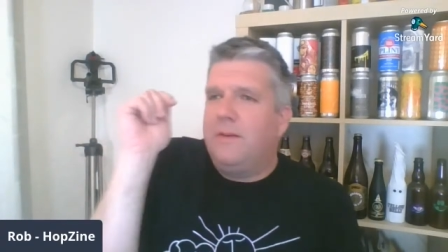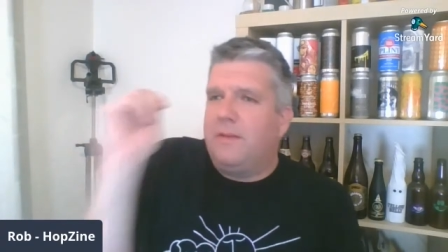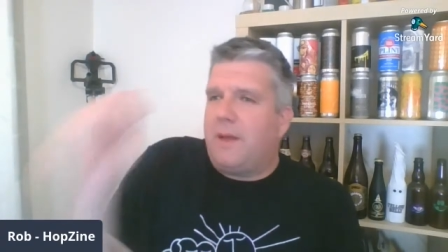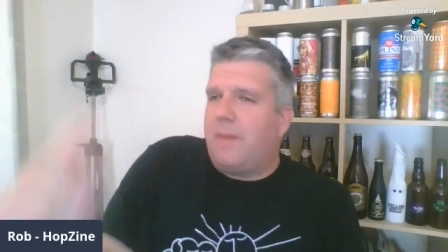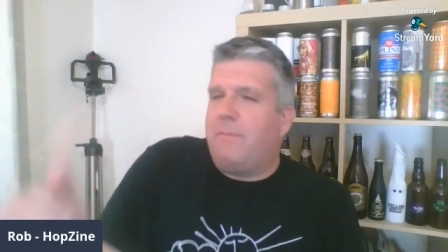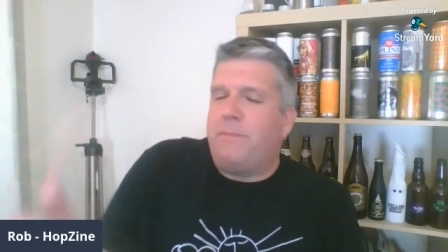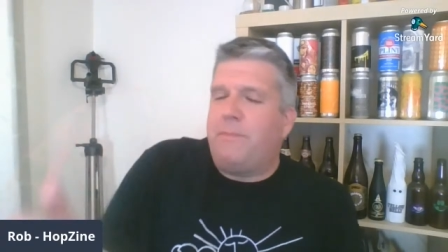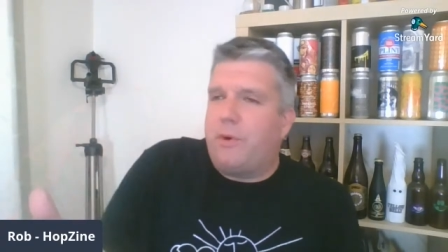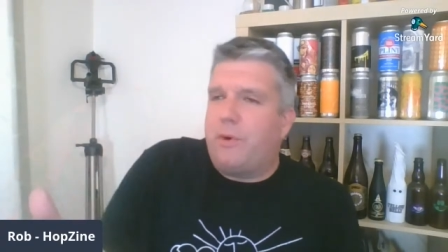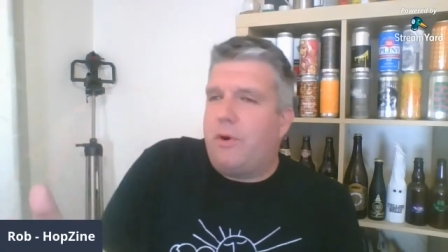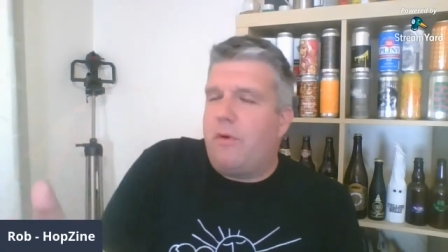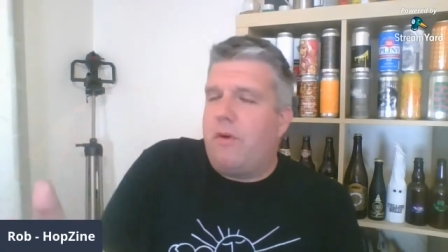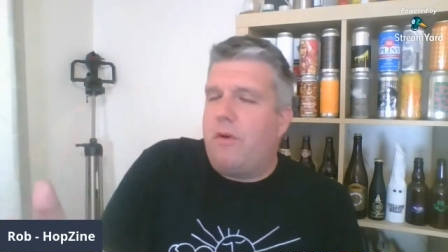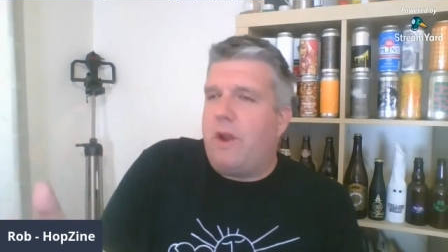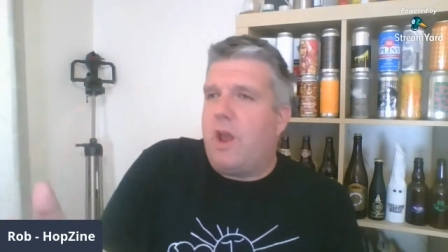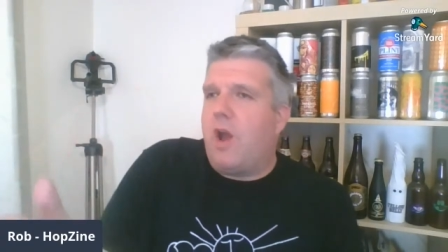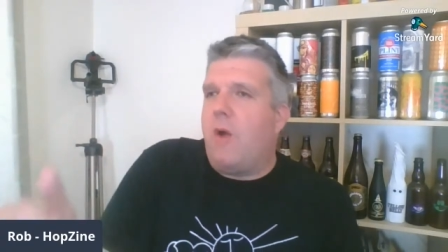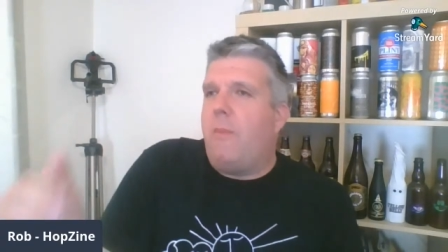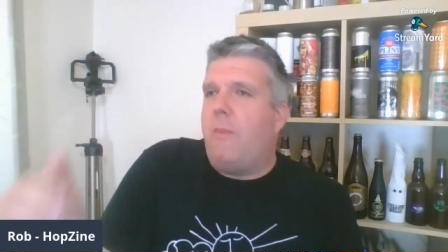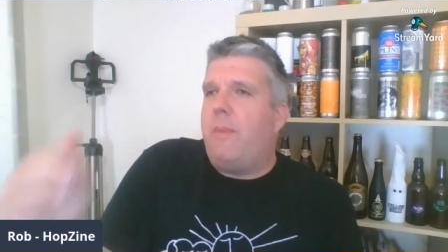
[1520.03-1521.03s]
That
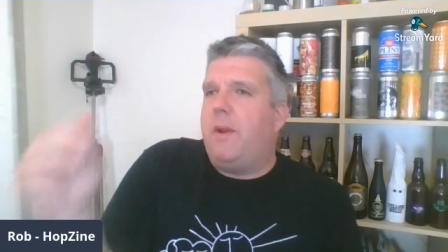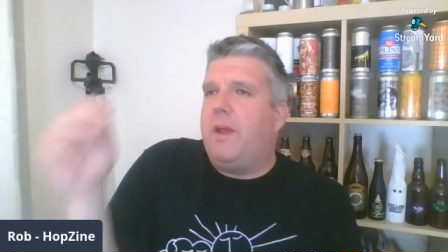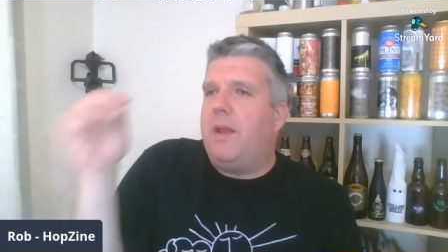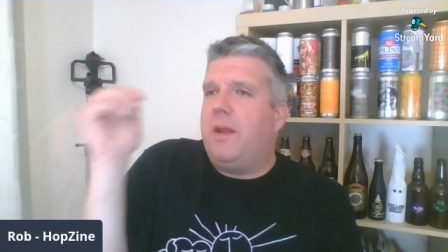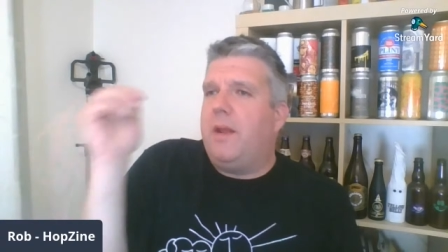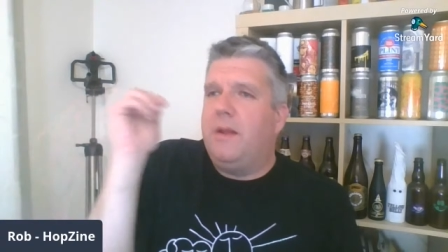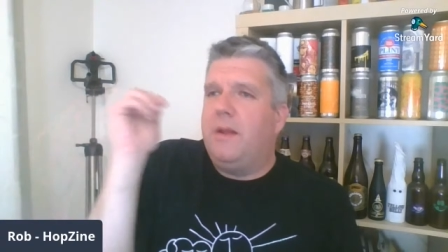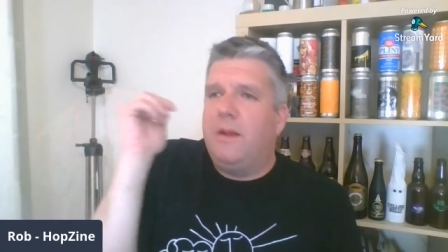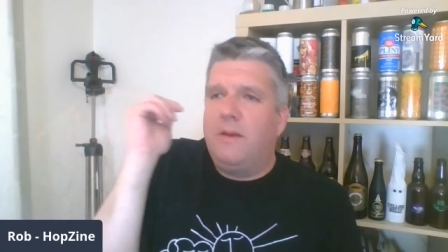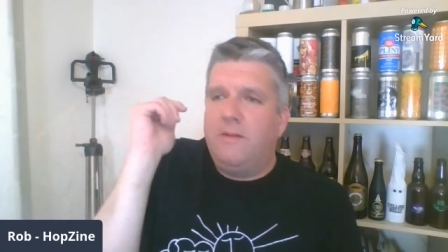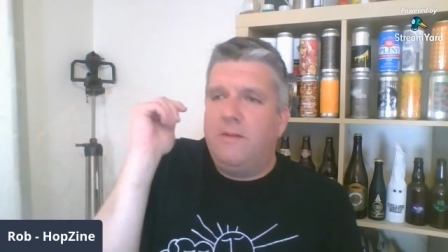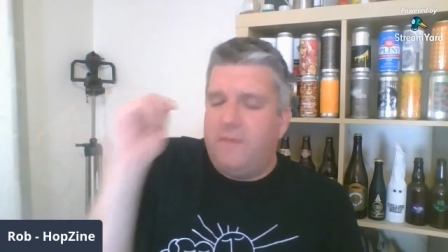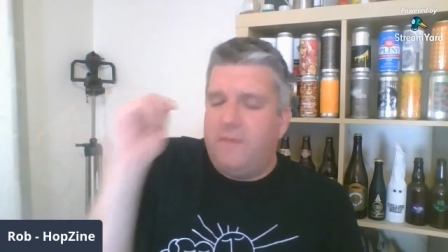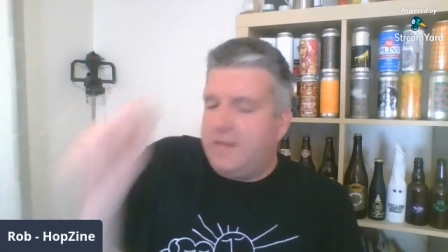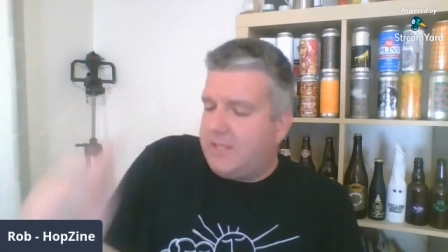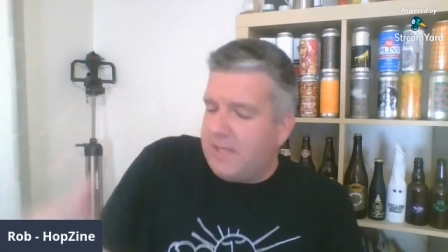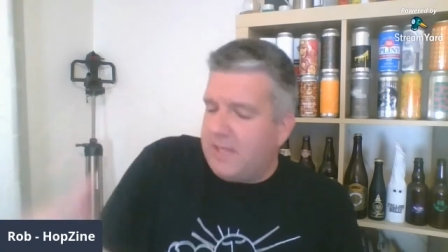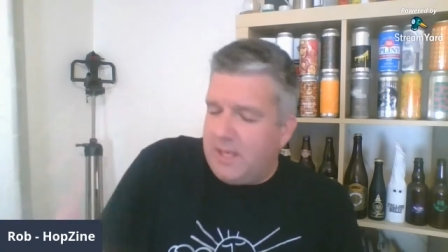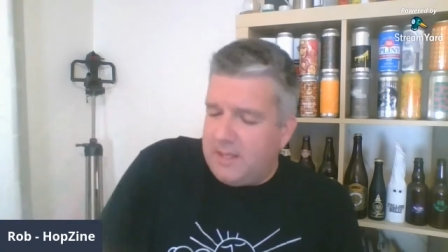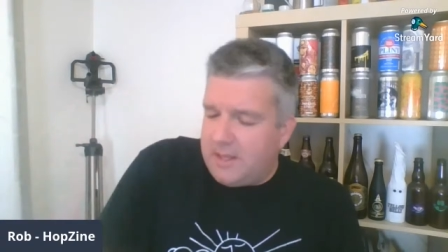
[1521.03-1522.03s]
brewery opening,
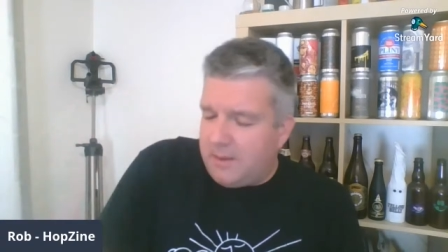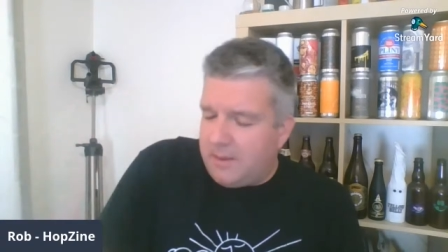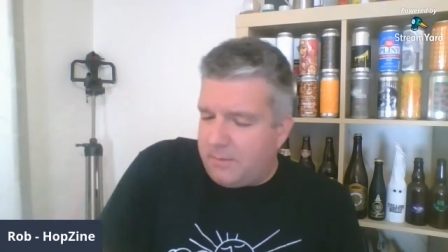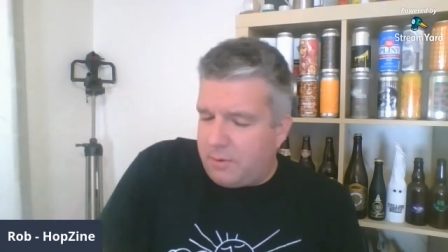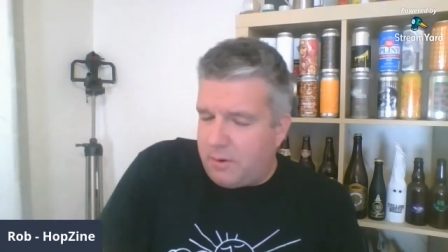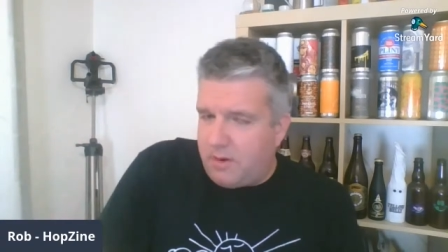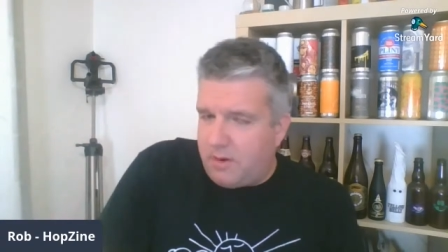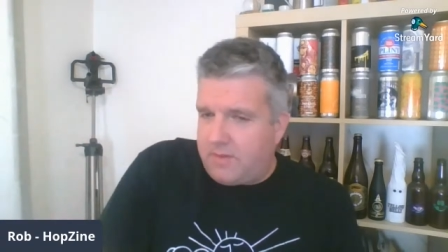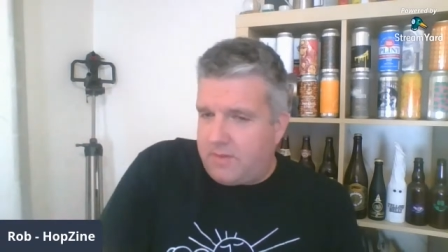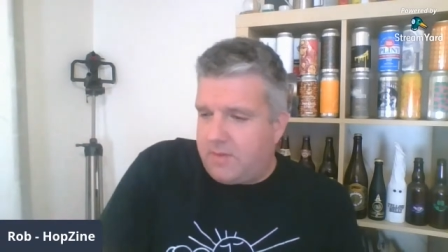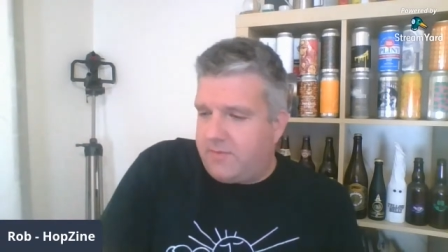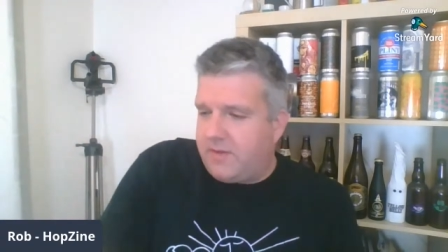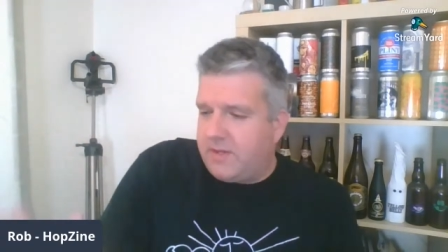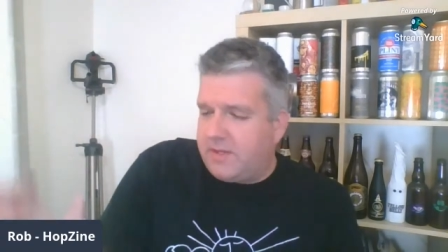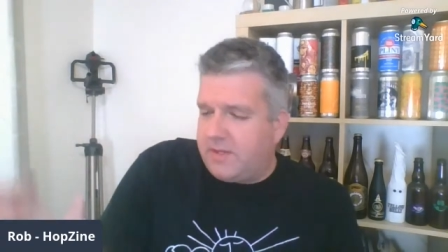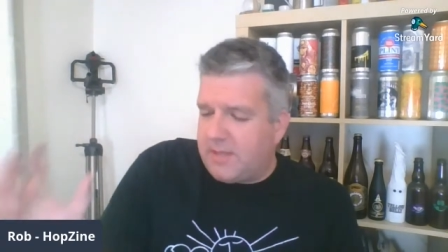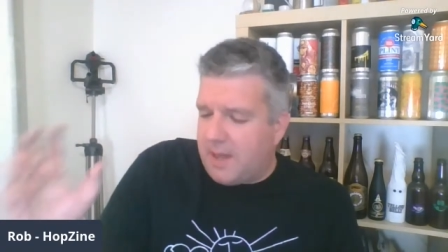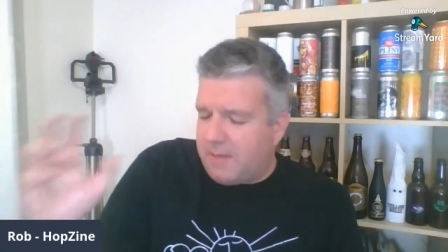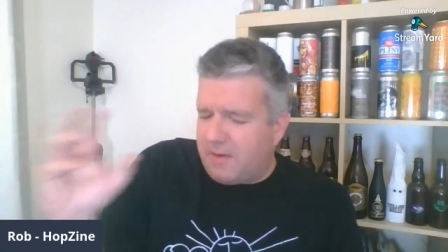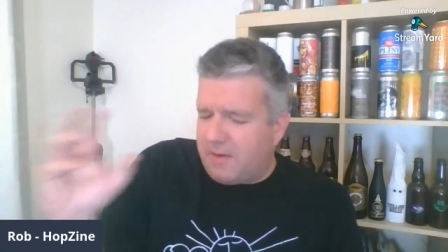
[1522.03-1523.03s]
visiting that brewery for the
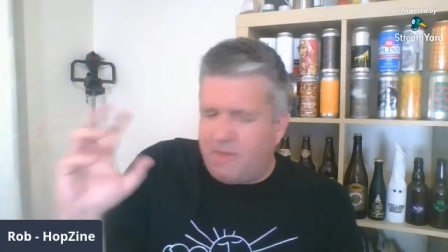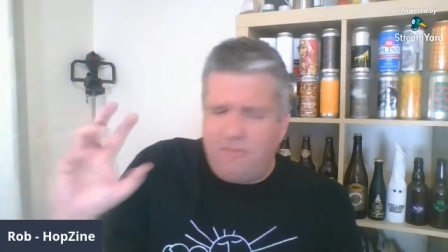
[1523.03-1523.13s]
first time.